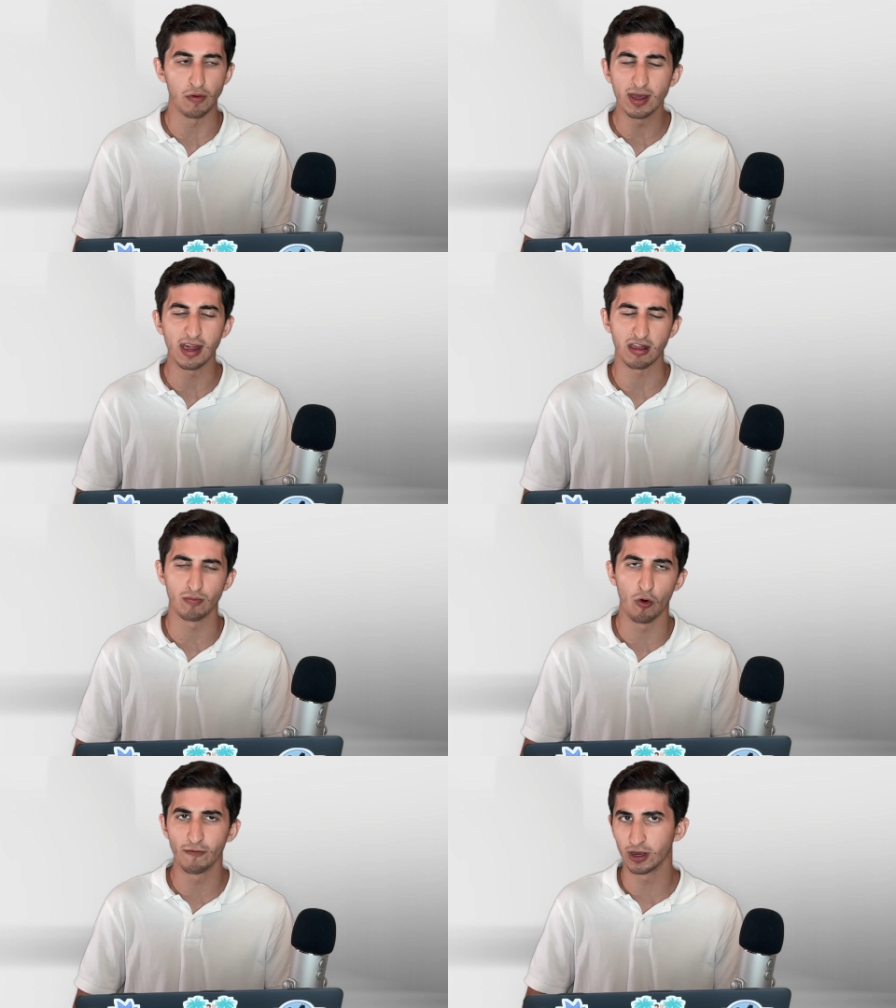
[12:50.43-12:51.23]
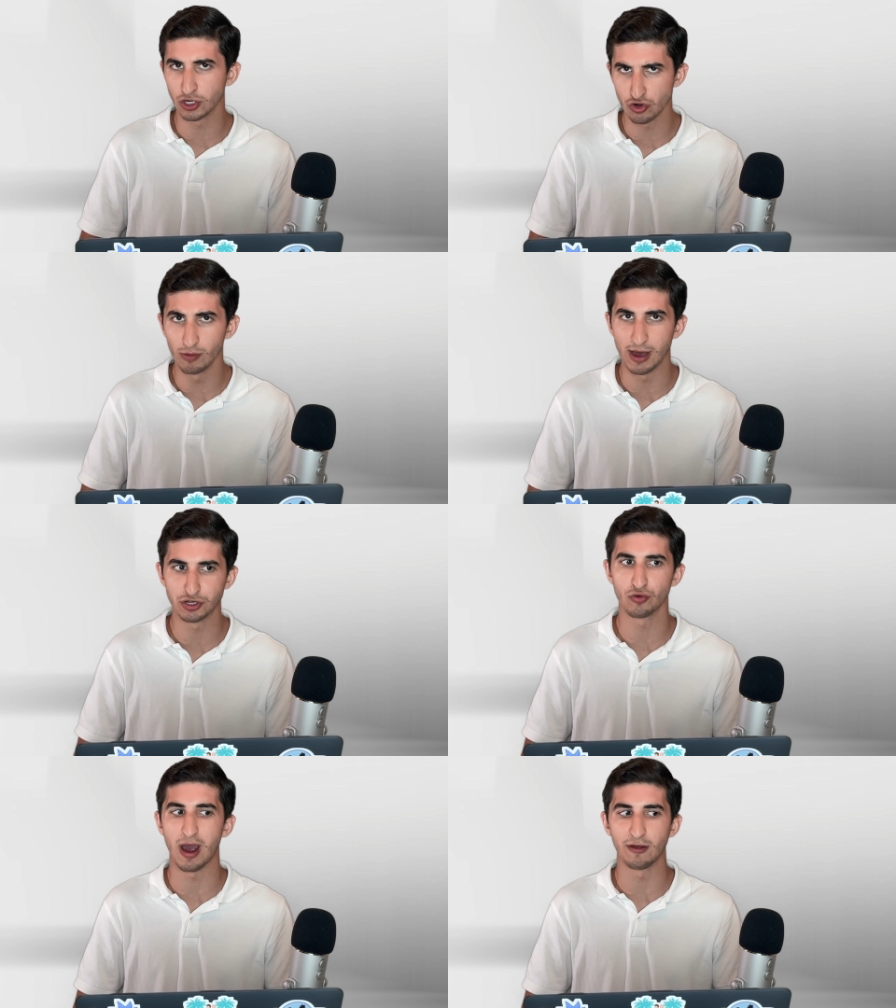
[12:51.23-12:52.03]
this as more of a control measure
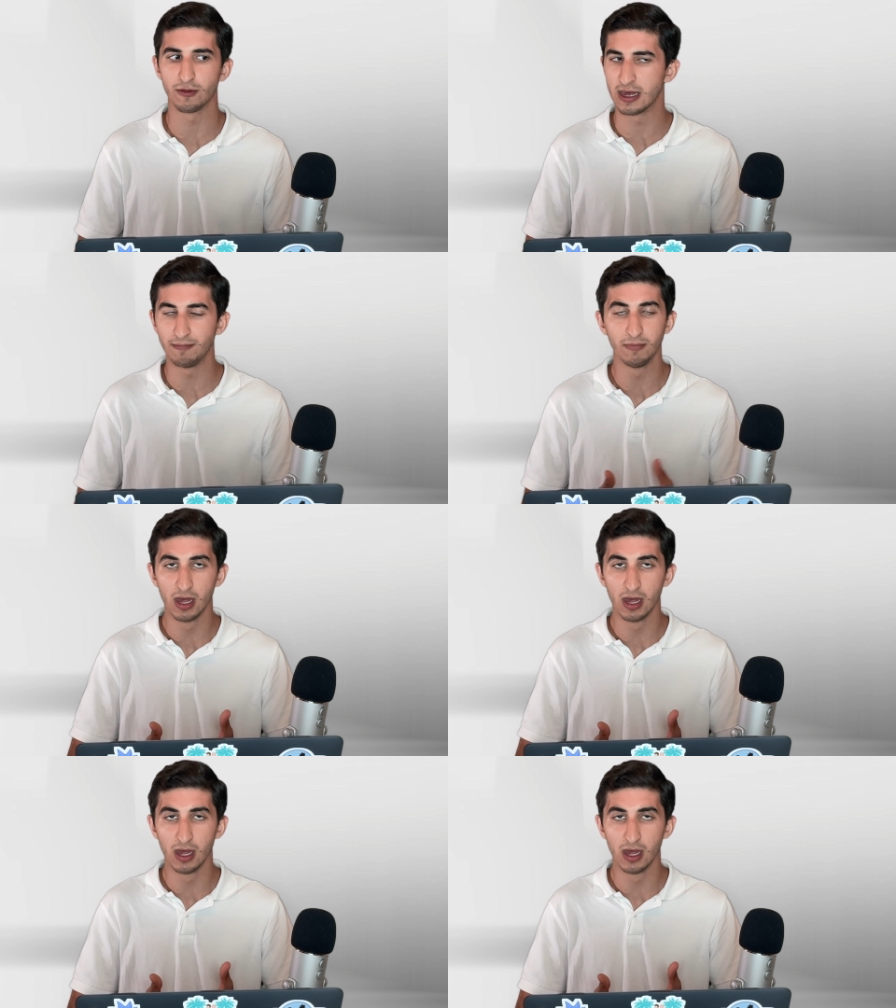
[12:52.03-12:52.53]
rather than